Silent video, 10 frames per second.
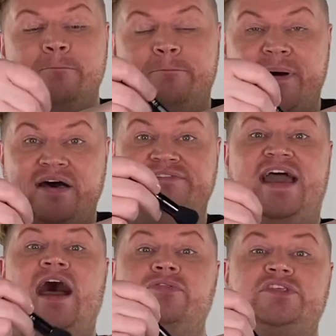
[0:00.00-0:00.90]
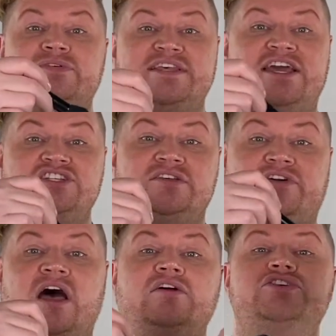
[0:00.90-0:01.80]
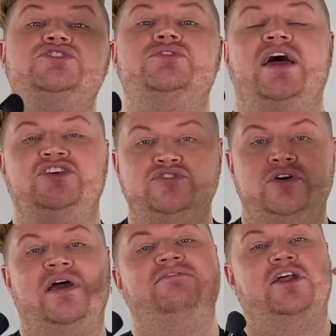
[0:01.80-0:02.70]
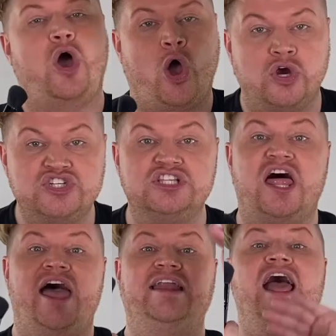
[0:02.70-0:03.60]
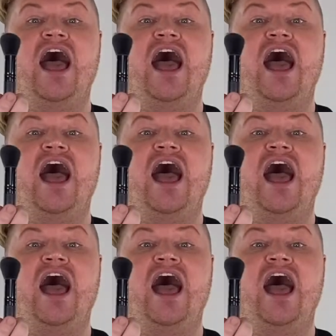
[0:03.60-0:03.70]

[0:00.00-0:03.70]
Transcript: buff out those edges of colors so that you don't have that harsh line